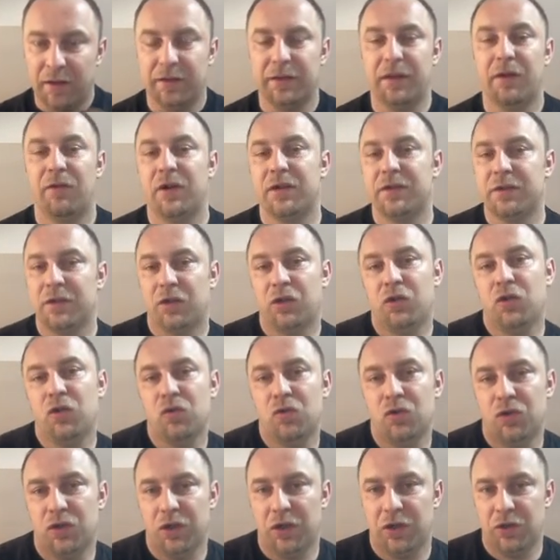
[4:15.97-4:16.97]
there is a
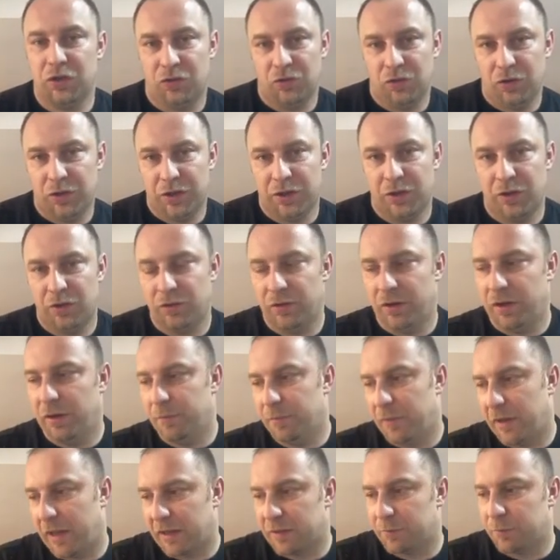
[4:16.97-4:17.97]
huge issue here
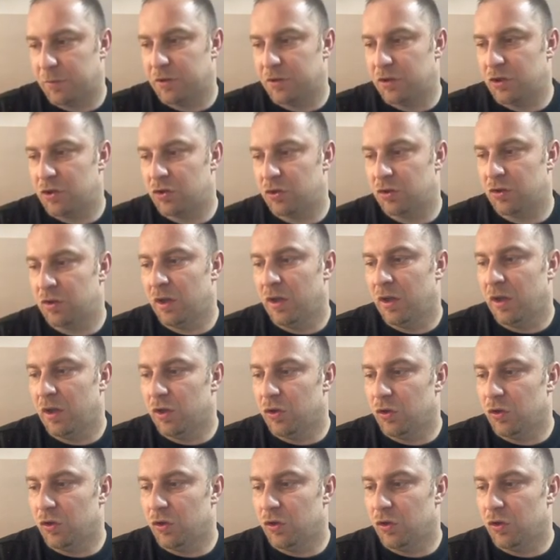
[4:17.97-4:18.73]
in black's position.